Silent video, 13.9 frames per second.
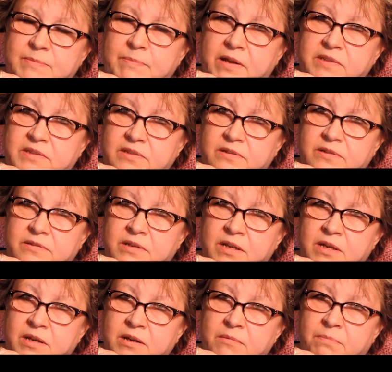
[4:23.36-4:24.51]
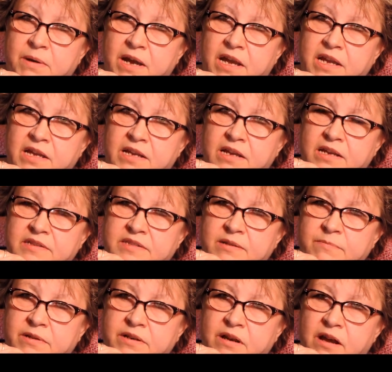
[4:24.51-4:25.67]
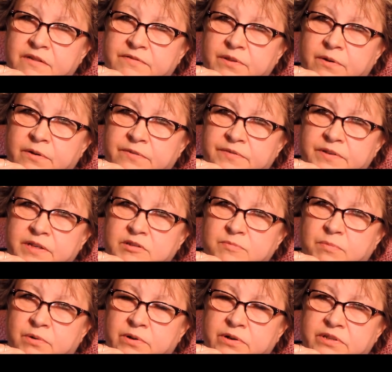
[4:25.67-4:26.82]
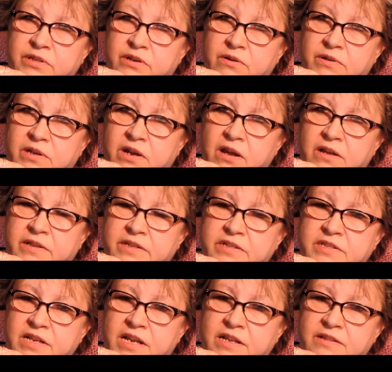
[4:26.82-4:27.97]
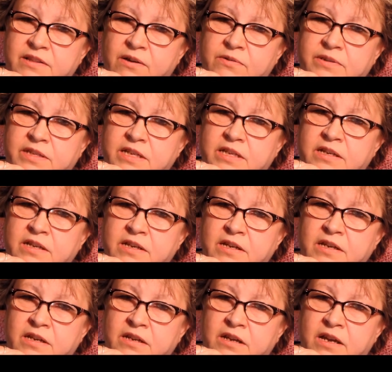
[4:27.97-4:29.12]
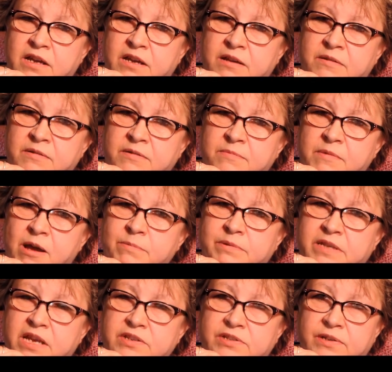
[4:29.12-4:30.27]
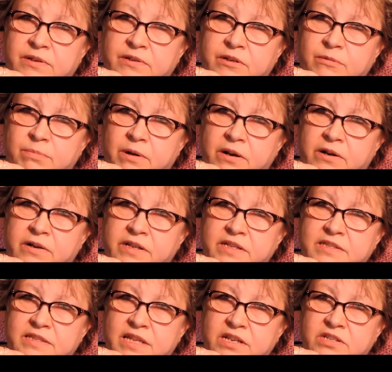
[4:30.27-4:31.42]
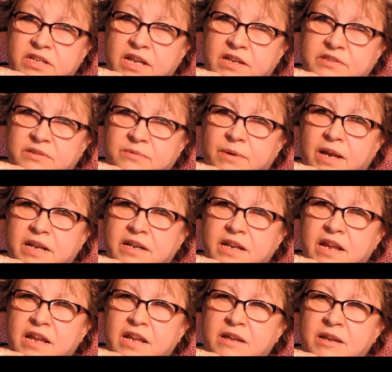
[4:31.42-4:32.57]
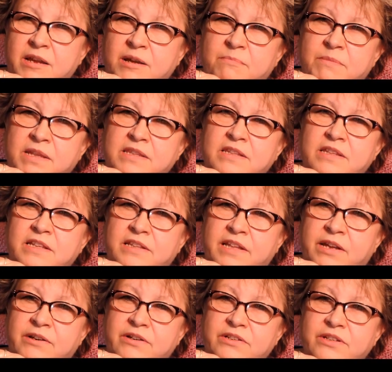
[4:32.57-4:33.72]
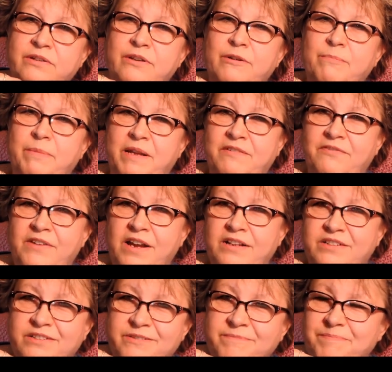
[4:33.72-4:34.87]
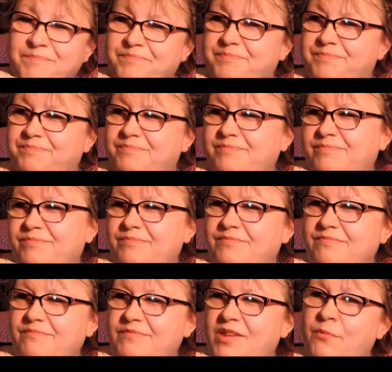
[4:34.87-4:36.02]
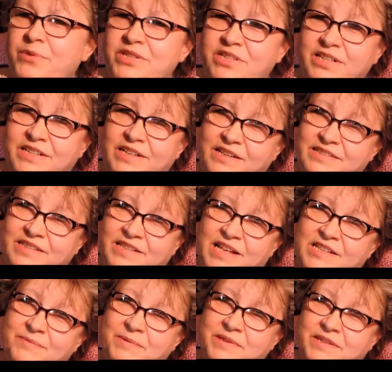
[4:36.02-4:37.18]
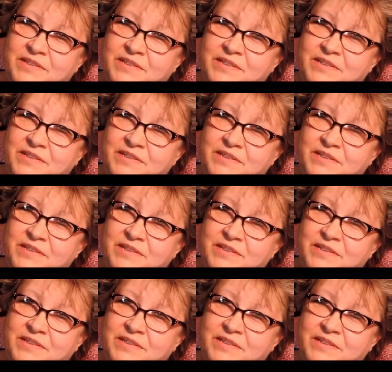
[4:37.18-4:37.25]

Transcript: sponsored by someone off the orphanage board to go to college, and the only obligation on her part is that she has to write a monthly letter to her benefactor, which she does, and that's